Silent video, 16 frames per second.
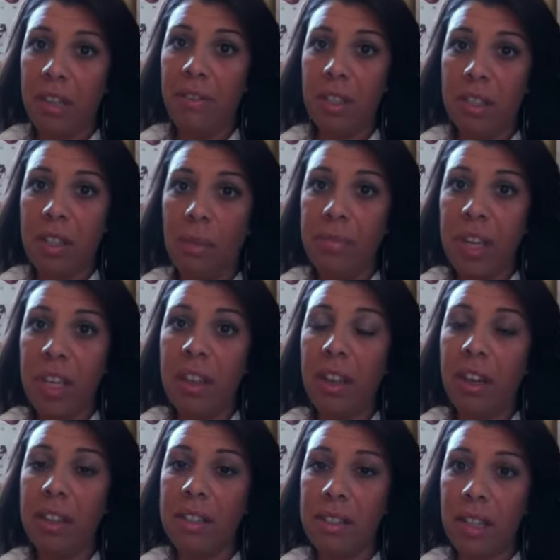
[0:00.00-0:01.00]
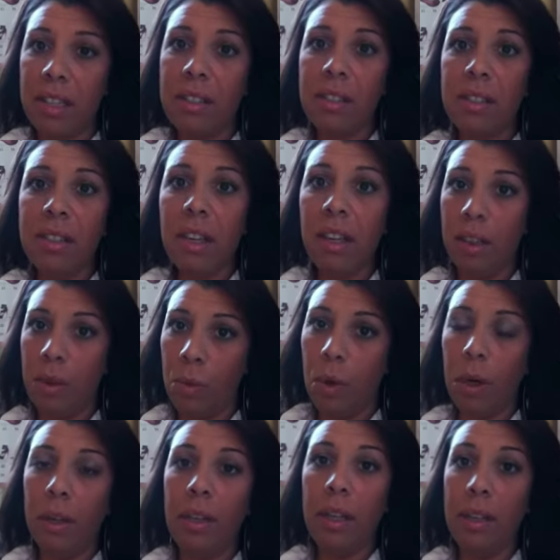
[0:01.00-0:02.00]
even something that exists in the
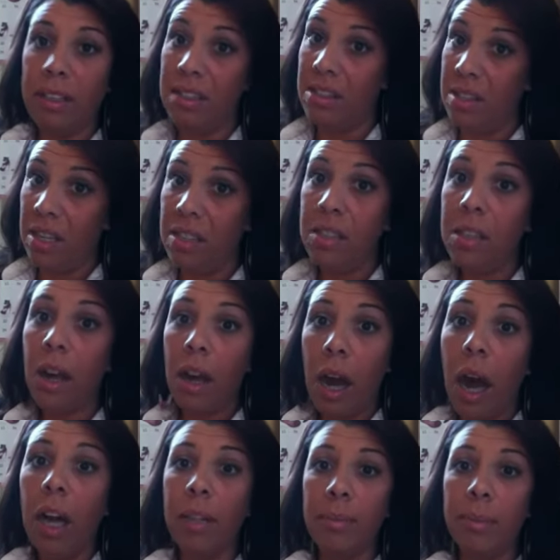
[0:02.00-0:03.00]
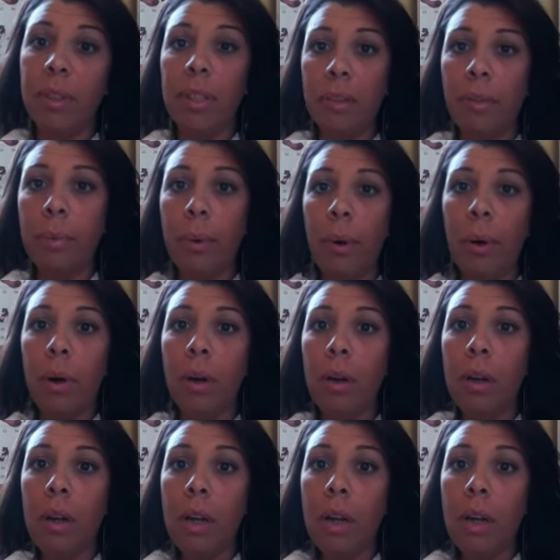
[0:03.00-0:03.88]
world that is this unbelievable